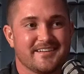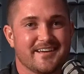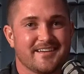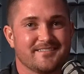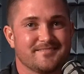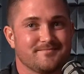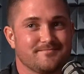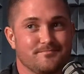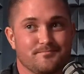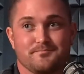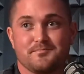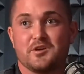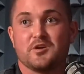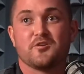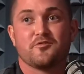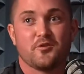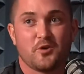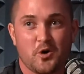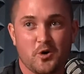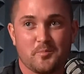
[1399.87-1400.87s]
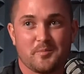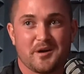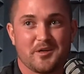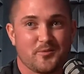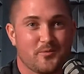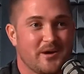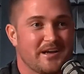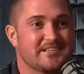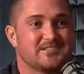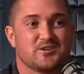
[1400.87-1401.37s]
you. Beautiful home, by
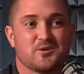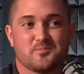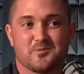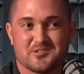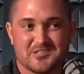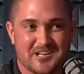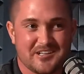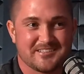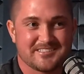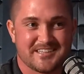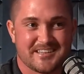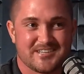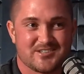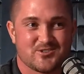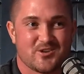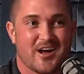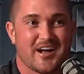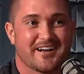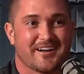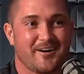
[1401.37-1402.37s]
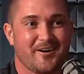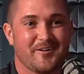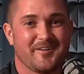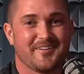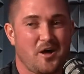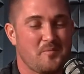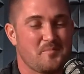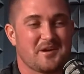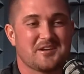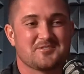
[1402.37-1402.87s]
the way. Super jealous of the truck.
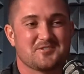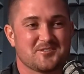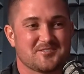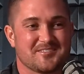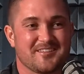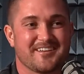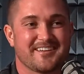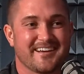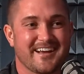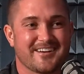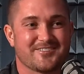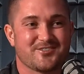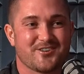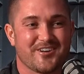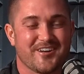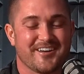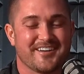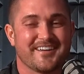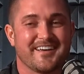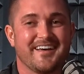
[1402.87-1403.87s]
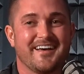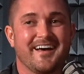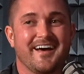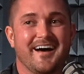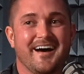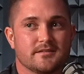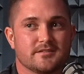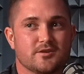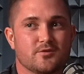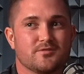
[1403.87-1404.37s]
I'll make sure it's looking extra good.
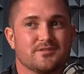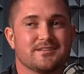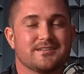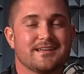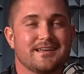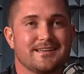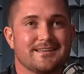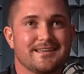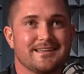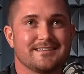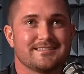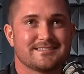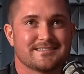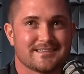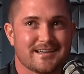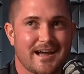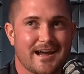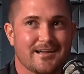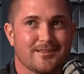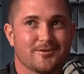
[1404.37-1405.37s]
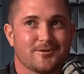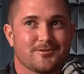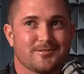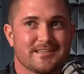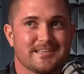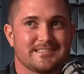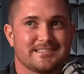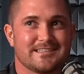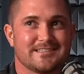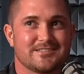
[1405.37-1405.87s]
So it's Skylar.
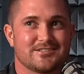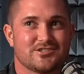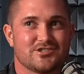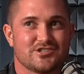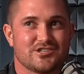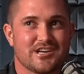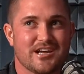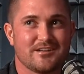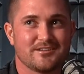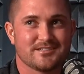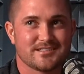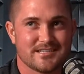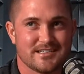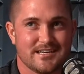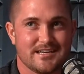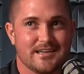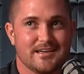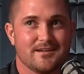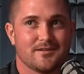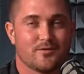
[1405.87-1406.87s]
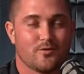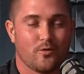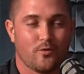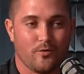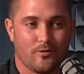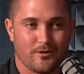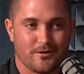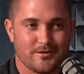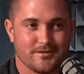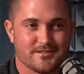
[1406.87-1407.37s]
This is Chelsea
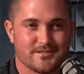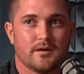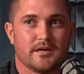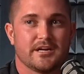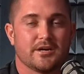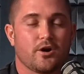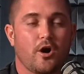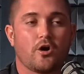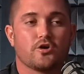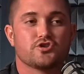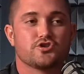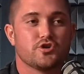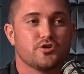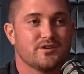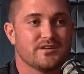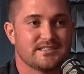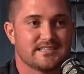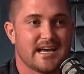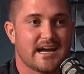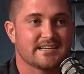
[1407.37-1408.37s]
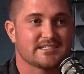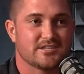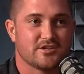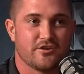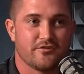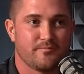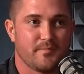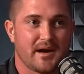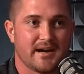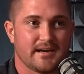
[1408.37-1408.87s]
Court. Here, I'll shoot you a text so
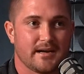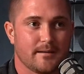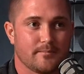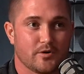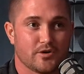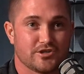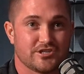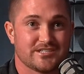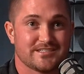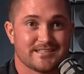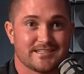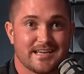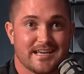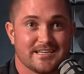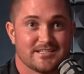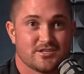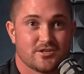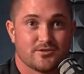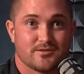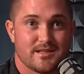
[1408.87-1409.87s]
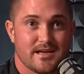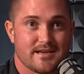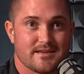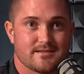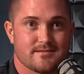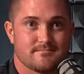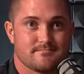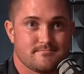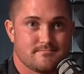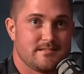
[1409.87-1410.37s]
you have my number just in case you're
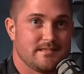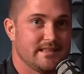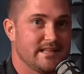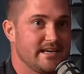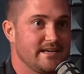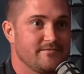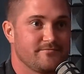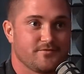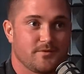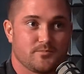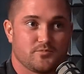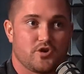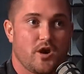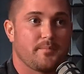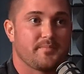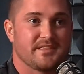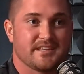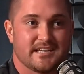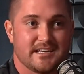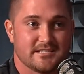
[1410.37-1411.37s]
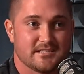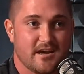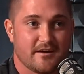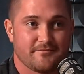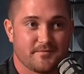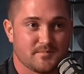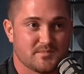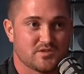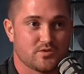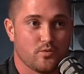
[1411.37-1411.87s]
late from dropping the kids off
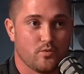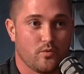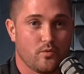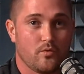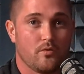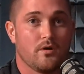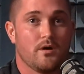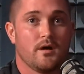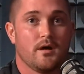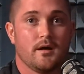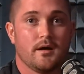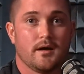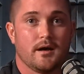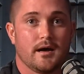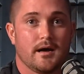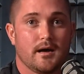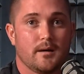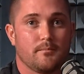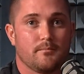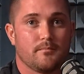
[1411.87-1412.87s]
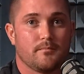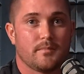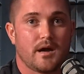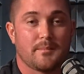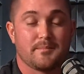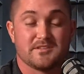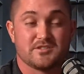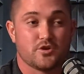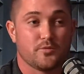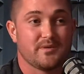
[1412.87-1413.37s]
from school. I'm
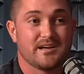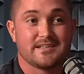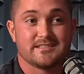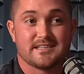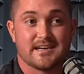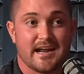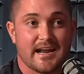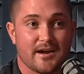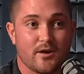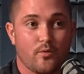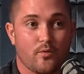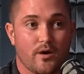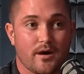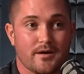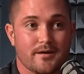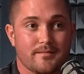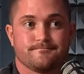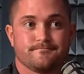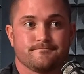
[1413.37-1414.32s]
assuming it's an 801.